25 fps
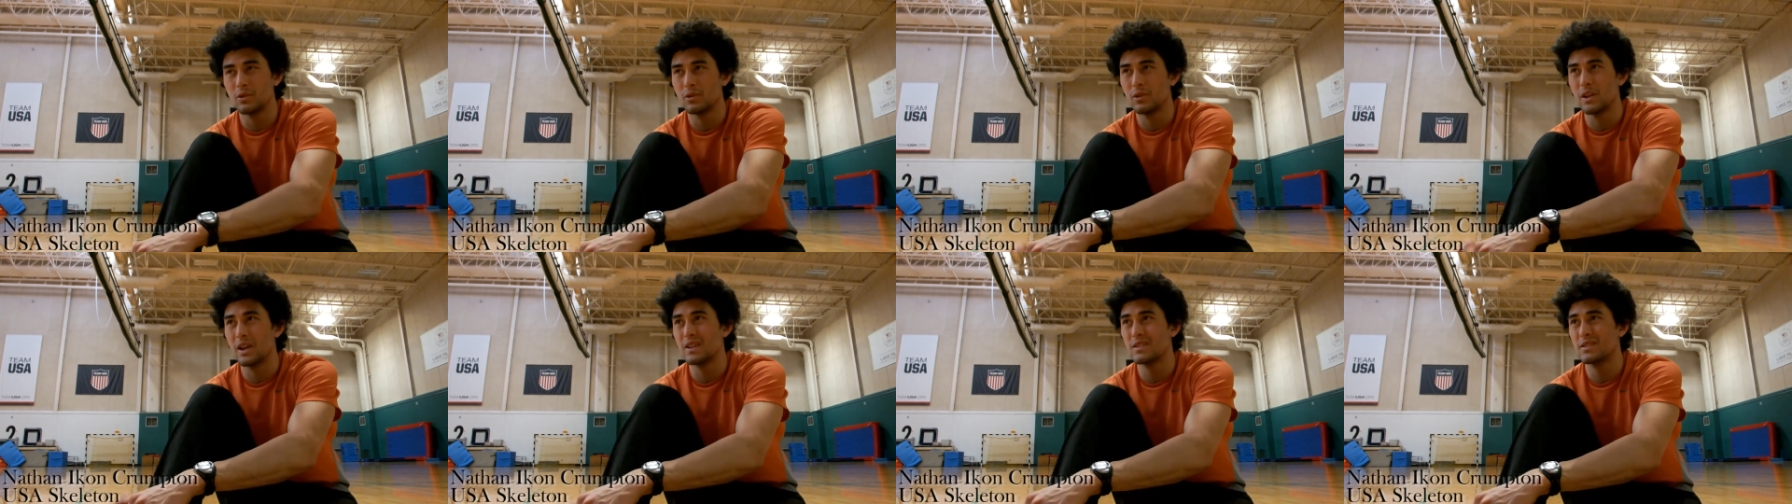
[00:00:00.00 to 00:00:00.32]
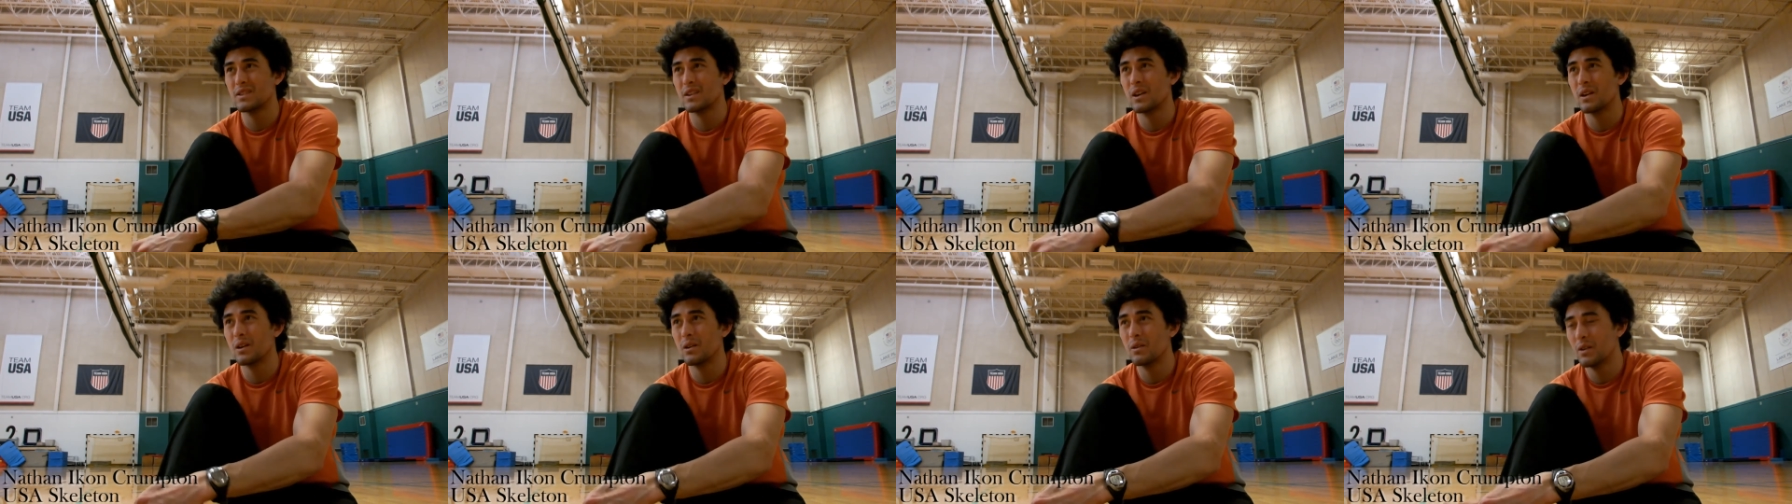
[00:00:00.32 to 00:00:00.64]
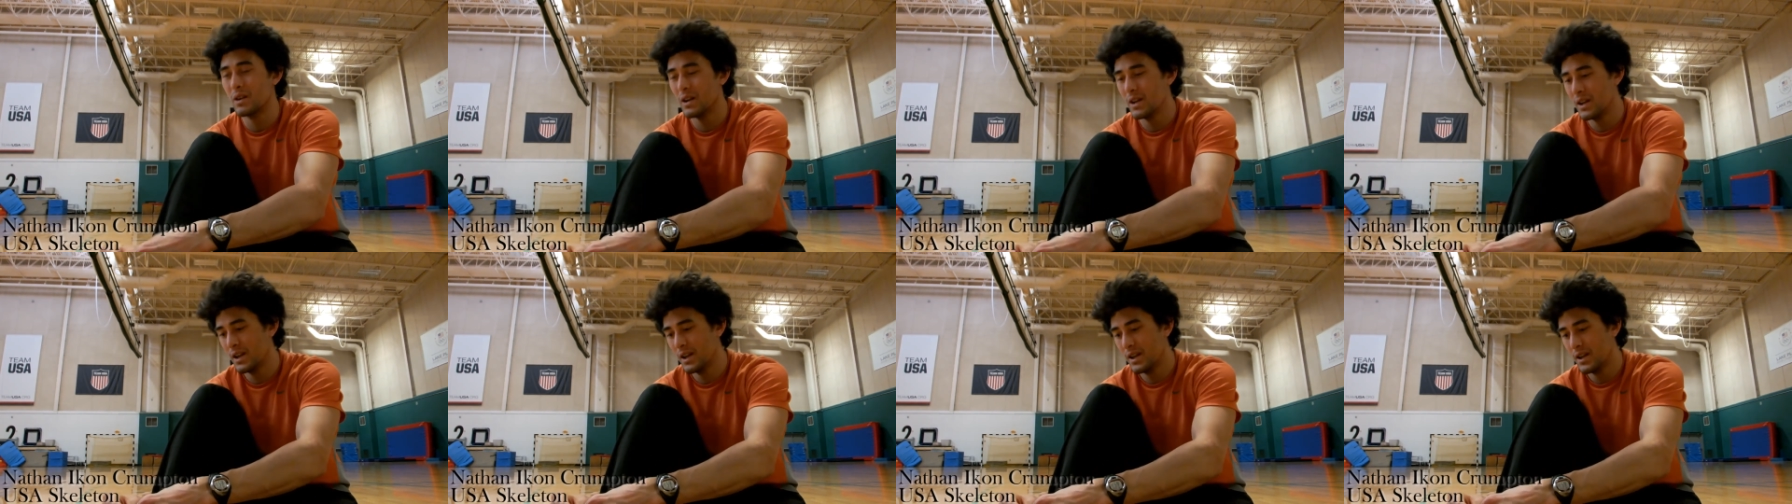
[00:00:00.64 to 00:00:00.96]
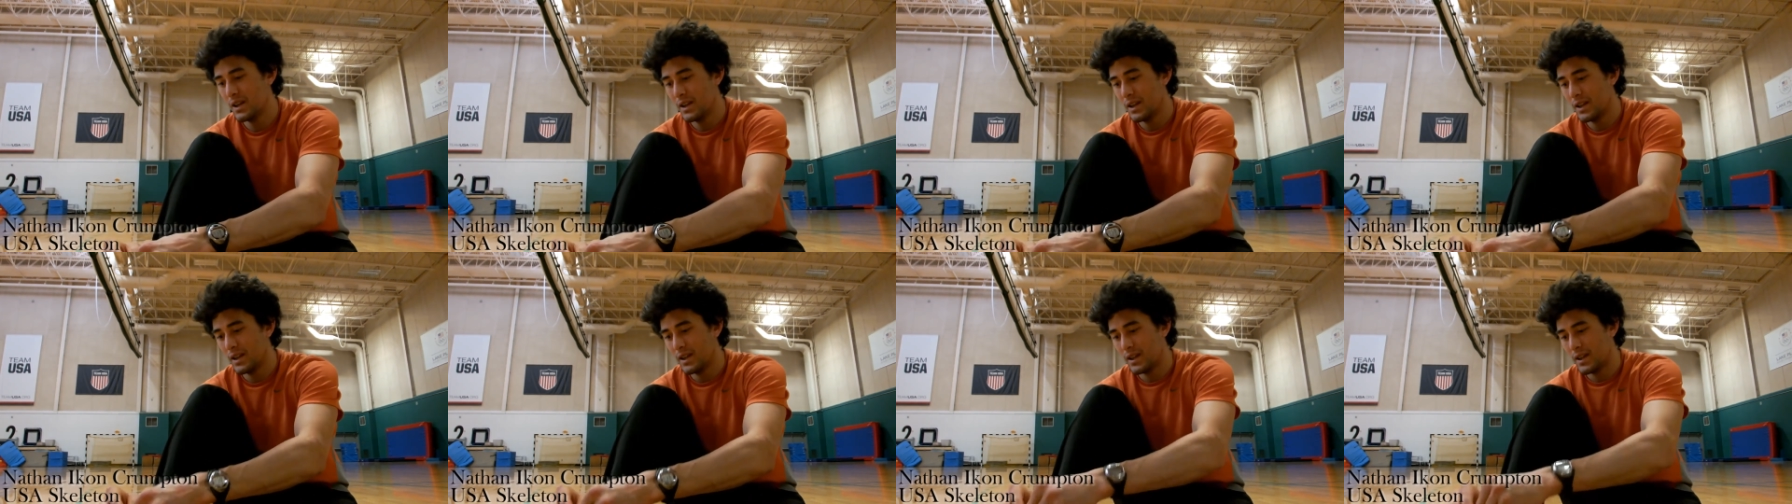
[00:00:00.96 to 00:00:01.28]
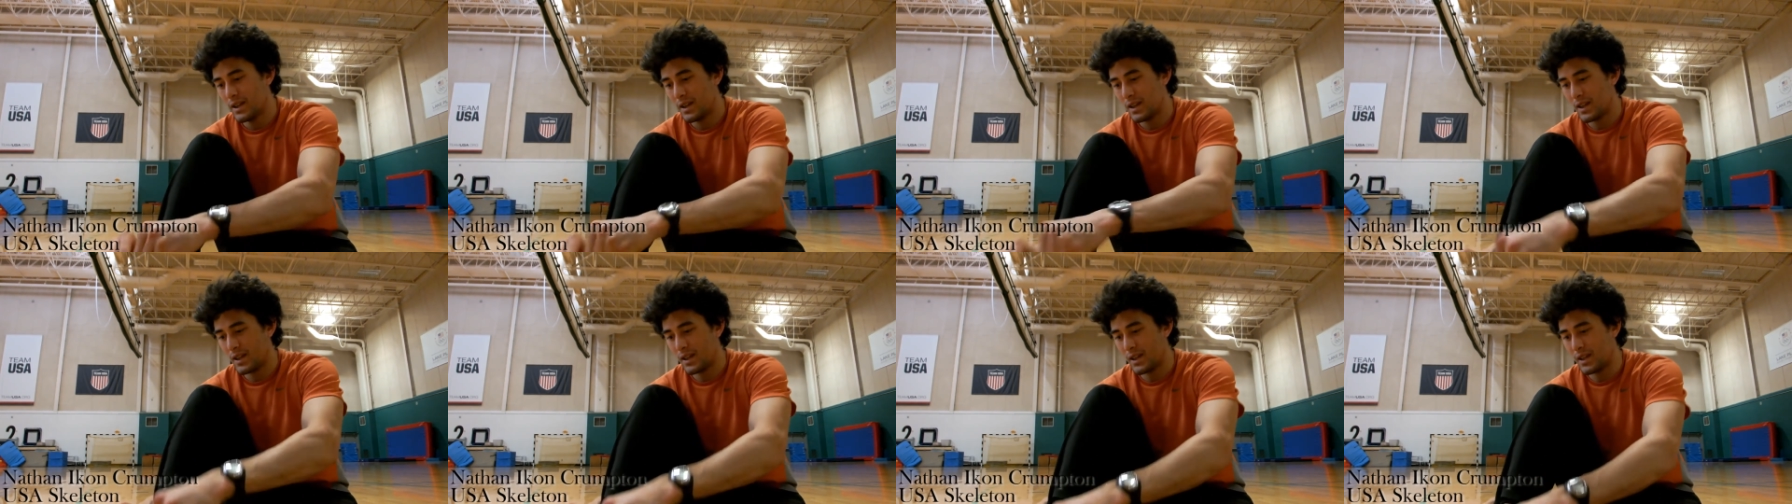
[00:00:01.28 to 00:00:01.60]
two days ago,
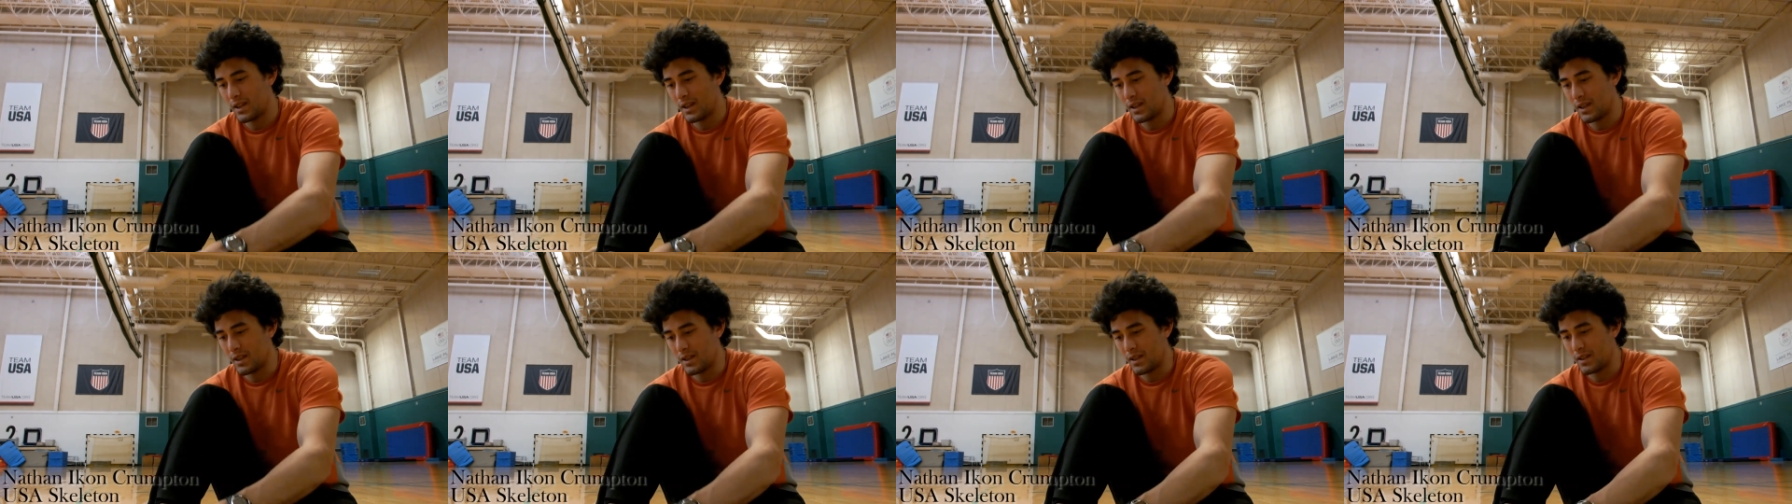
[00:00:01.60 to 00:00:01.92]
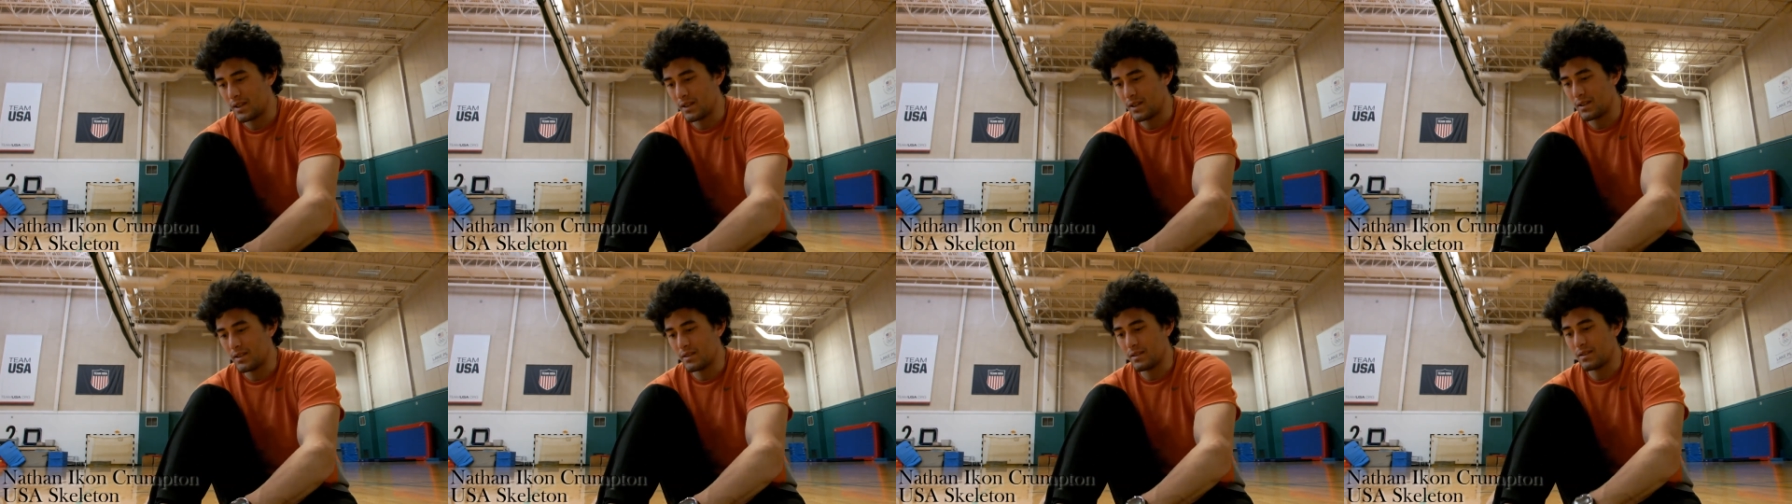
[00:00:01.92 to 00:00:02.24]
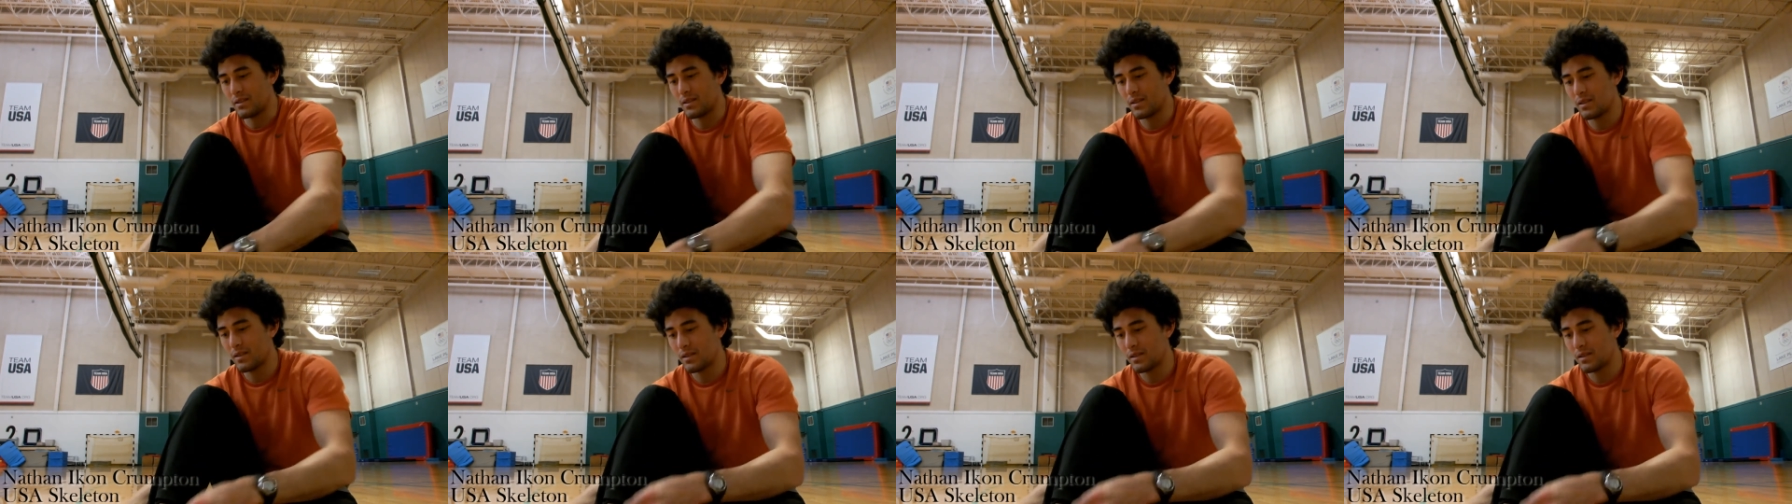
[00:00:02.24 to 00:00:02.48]
and